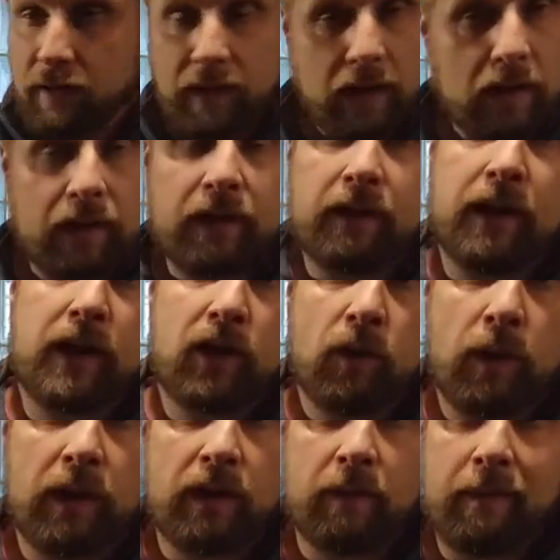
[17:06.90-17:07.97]
they're
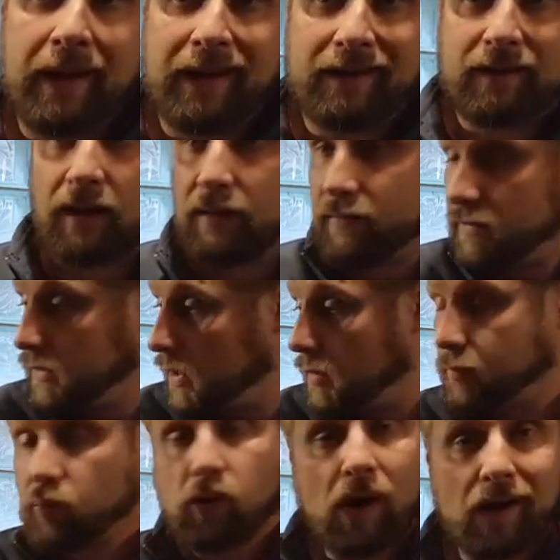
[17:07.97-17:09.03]
continuing to make stuff.
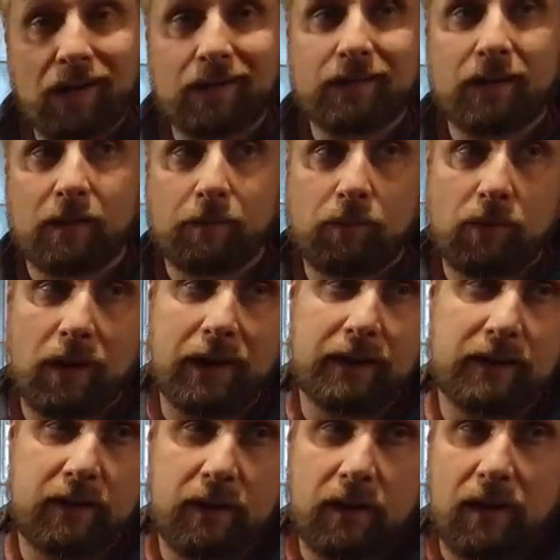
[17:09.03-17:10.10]
Their products are
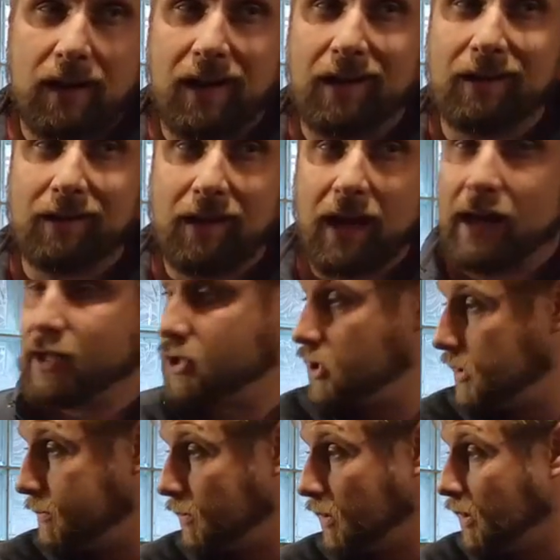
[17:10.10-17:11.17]
priced a lot
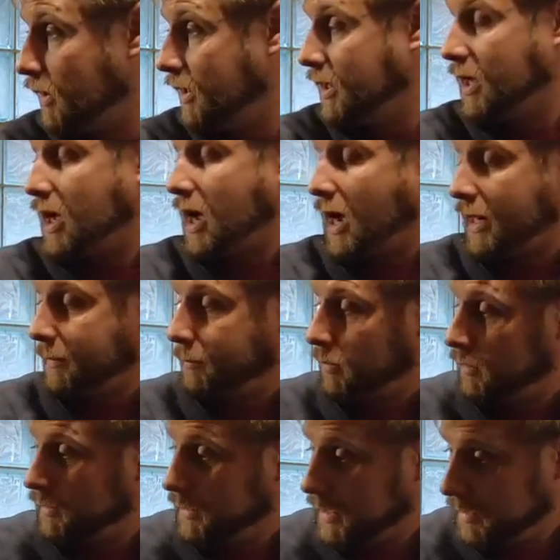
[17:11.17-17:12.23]
cheaper. I
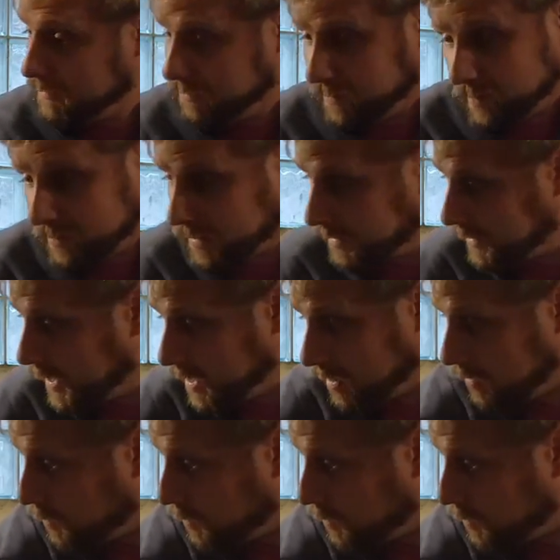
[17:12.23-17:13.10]
believe that they